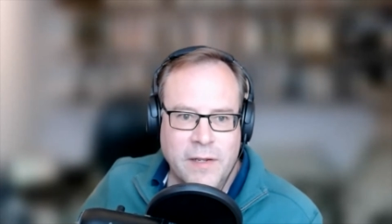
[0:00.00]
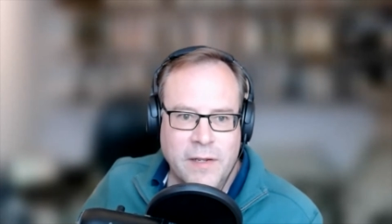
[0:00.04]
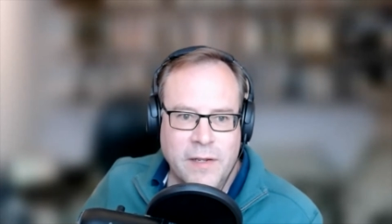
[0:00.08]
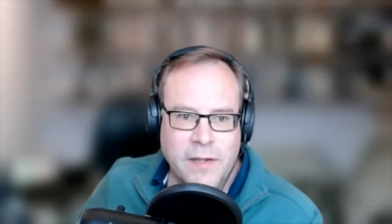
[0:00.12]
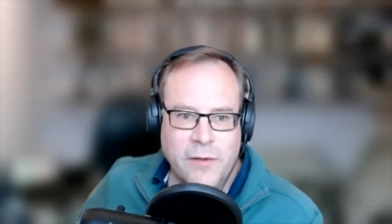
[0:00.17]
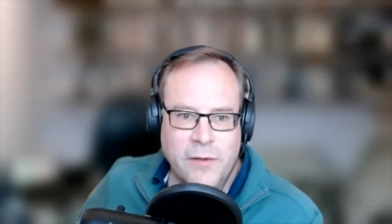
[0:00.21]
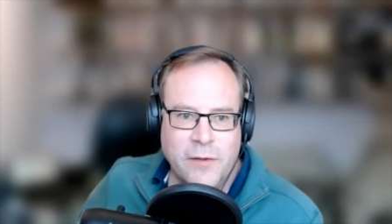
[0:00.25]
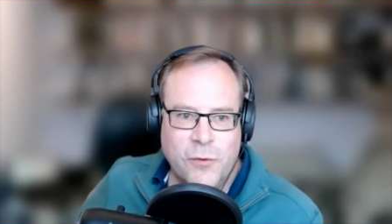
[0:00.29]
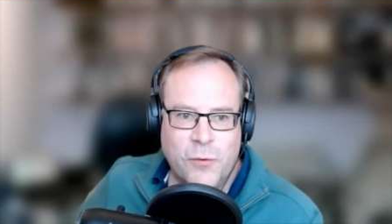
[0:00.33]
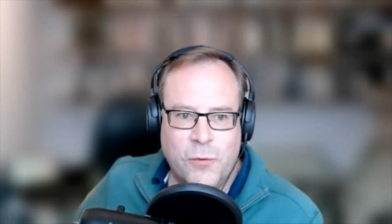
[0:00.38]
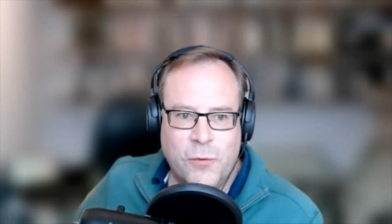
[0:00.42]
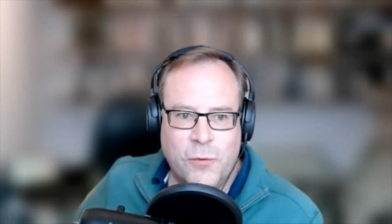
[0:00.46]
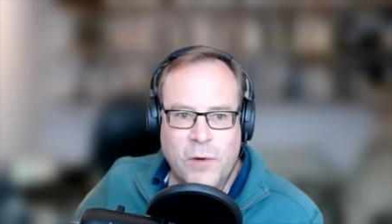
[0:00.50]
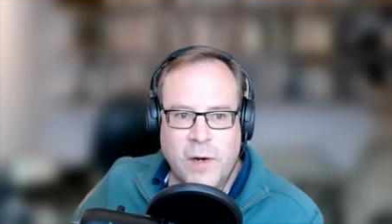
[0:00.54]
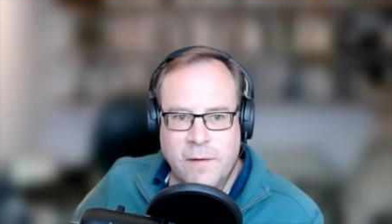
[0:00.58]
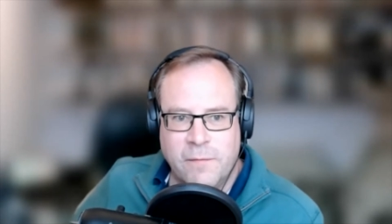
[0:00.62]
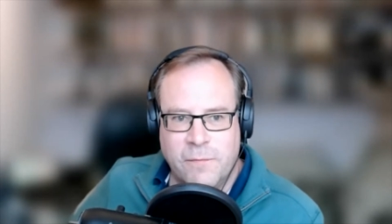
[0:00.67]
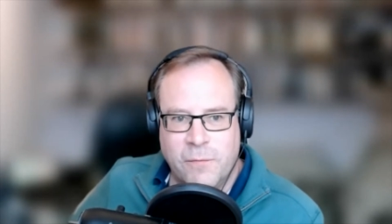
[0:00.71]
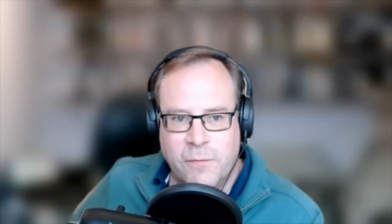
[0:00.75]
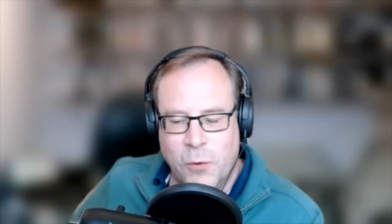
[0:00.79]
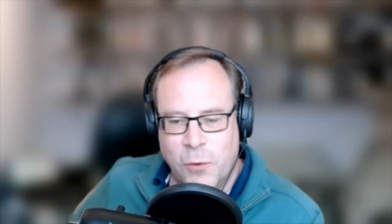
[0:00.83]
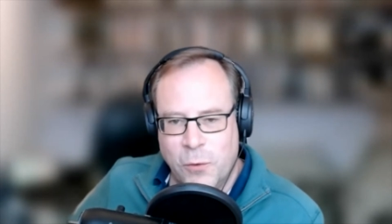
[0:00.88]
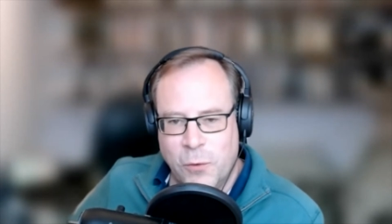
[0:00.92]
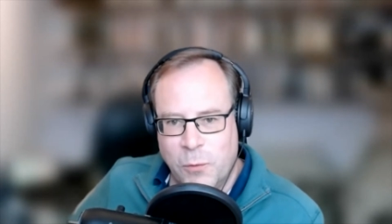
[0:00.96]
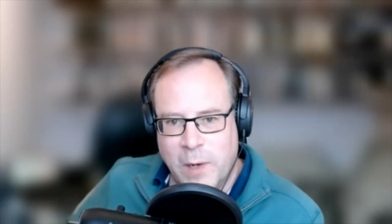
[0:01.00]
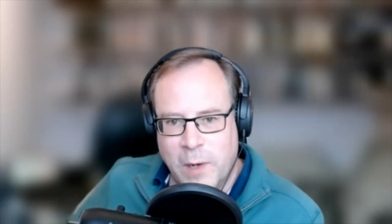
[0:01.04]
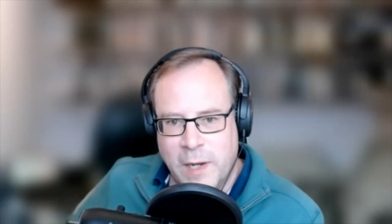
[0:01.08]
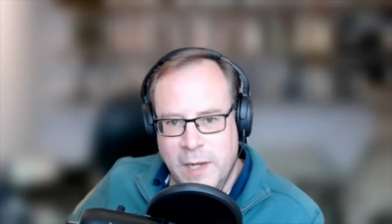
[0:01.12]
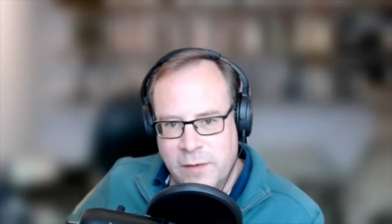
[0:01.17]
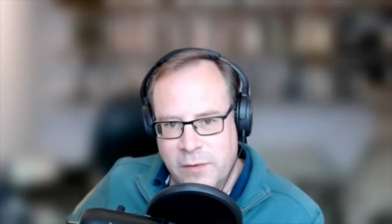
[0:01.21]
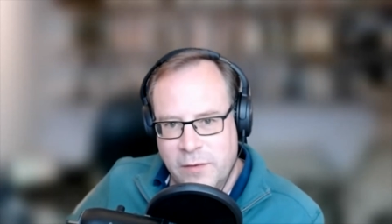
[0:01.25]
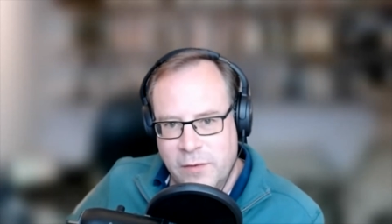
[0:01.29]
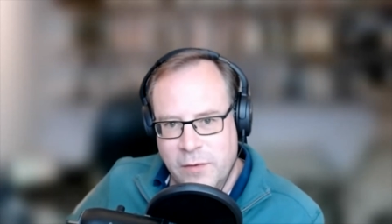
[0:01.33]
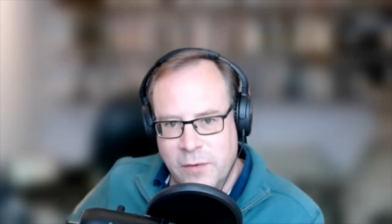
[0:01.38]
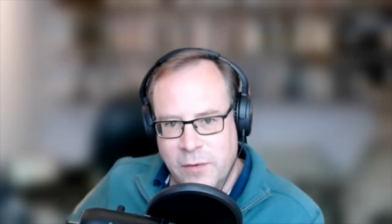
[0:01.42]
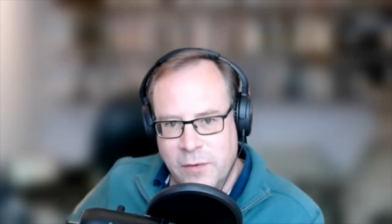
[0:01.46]
straightforward way
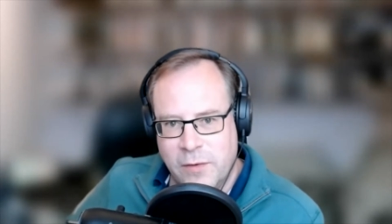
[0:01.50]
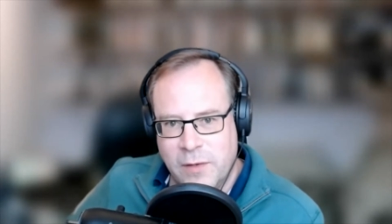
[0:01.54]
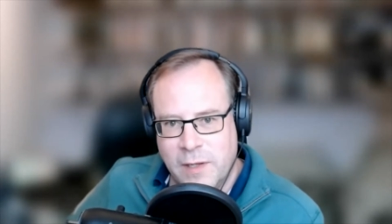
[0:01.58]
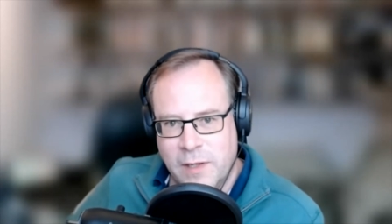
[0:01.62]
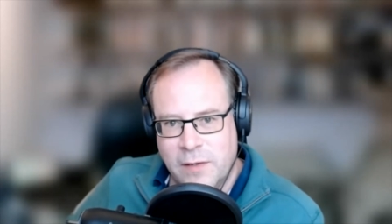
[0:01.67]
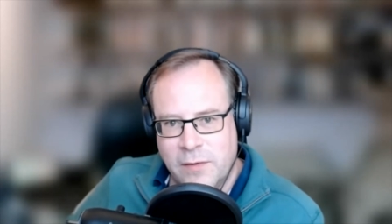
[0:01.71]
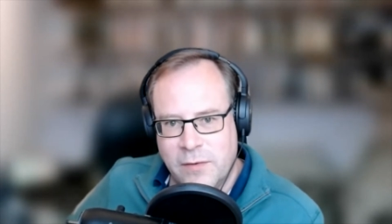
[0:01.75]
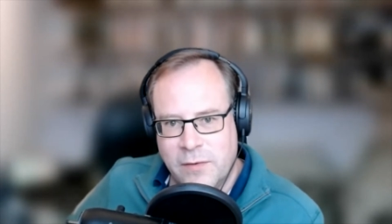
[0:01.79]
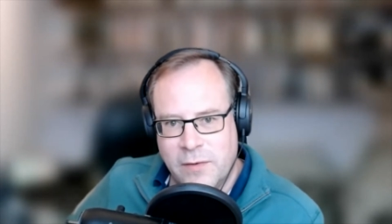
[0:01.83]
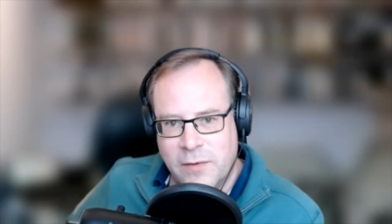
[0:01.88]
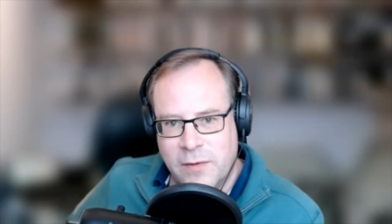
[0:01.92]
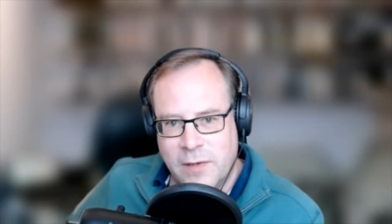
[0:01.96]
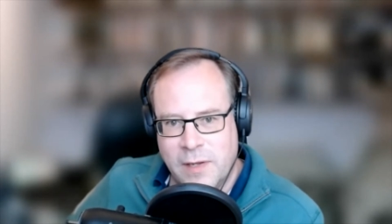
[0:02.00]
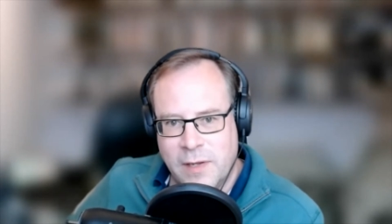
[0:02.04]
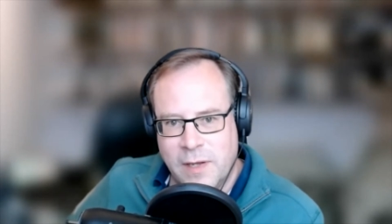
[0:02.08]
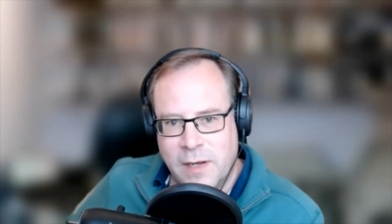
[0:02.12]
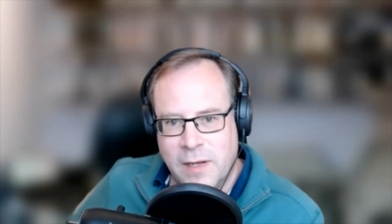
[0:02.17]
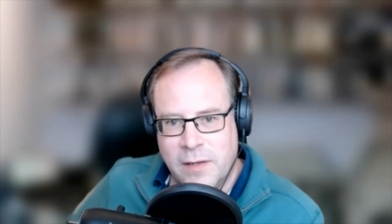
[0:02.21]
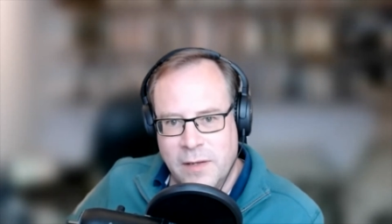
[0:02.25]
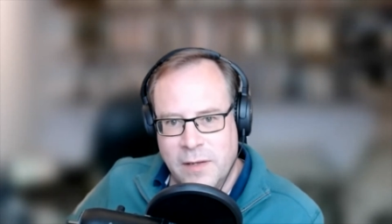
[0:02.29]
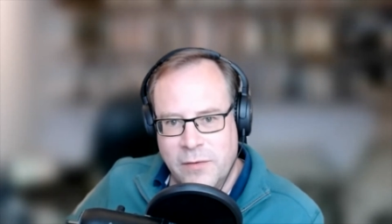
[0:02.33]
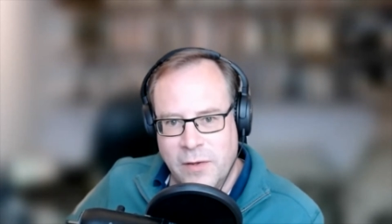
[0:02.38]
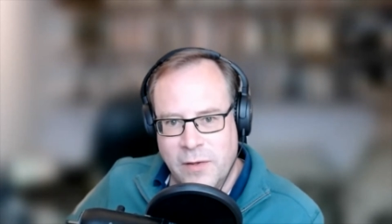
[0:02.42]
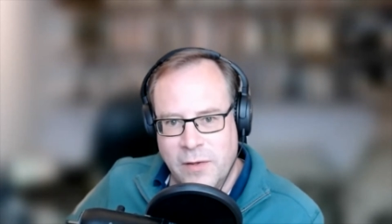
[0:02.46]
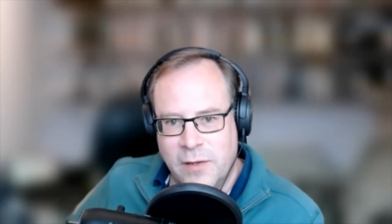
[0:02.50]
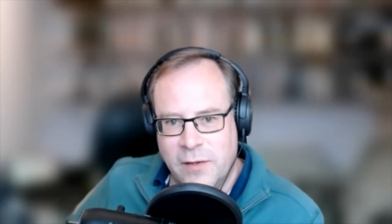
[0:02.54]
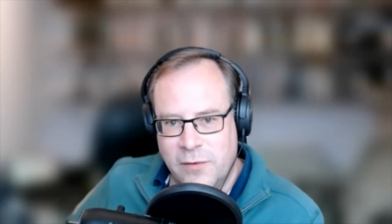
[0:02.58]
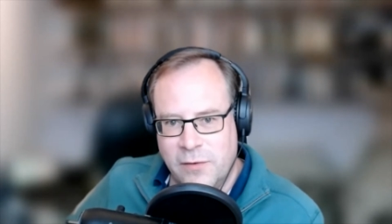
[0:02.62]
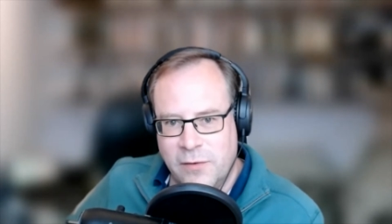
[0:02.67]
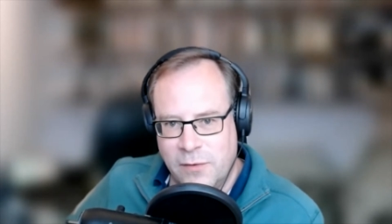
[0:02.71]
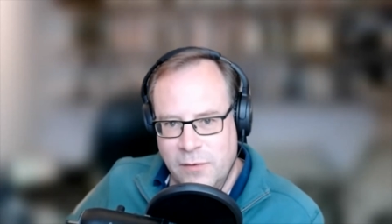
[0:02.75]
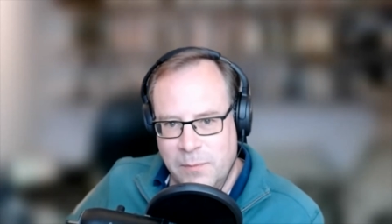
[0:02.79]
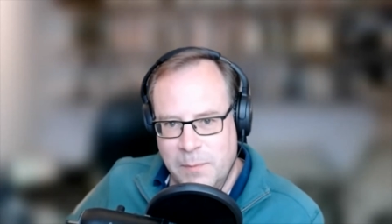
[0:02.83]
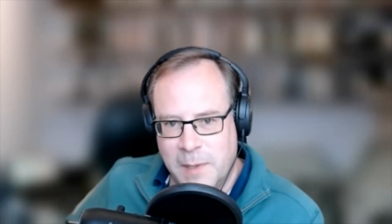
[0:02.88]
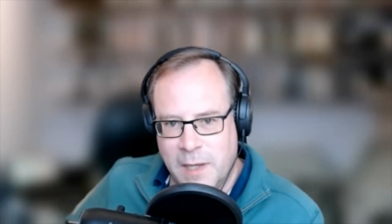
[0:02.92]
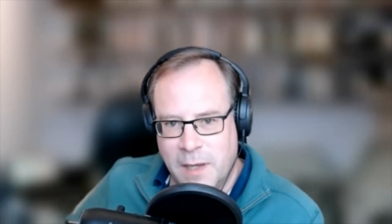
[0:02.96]
to do this. and so this has
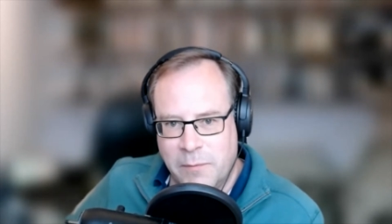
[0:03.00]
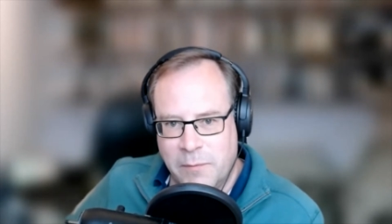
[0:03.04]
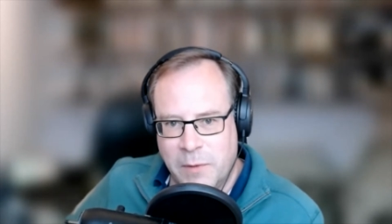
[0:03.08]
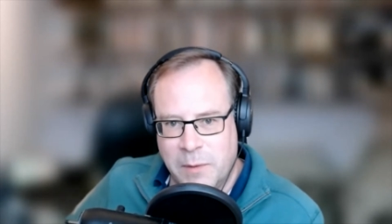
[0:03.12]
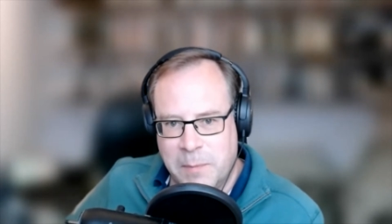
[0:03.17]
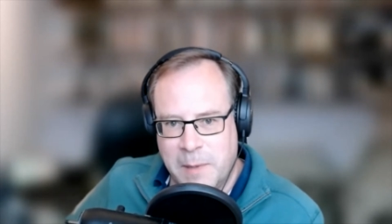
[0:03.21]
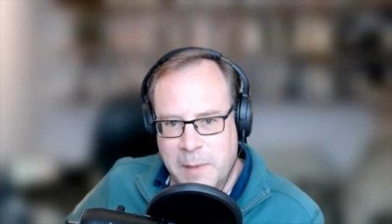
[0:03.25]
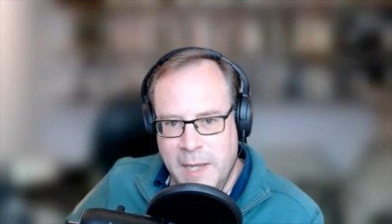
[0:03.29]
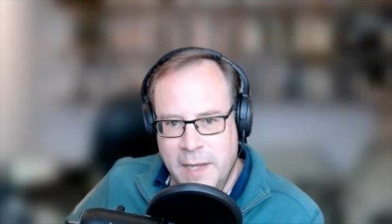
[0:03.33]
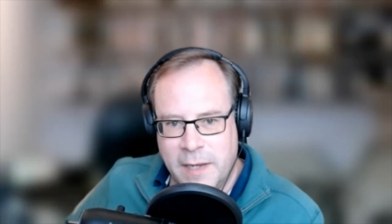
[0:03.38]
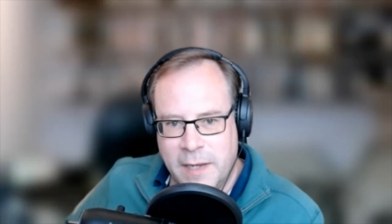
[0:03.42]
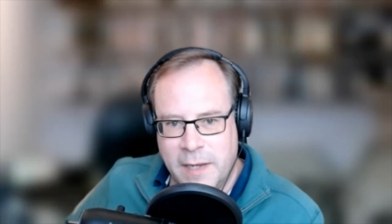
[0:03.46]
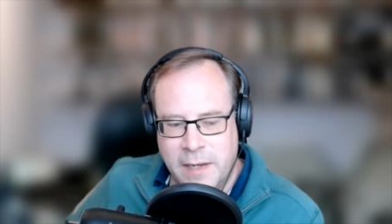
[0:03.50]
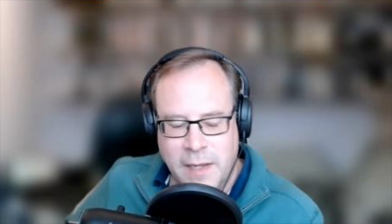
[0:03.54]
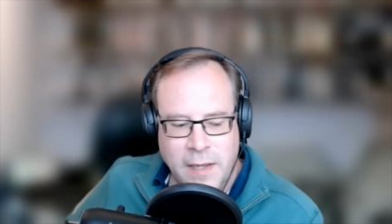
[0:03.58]
become the plan.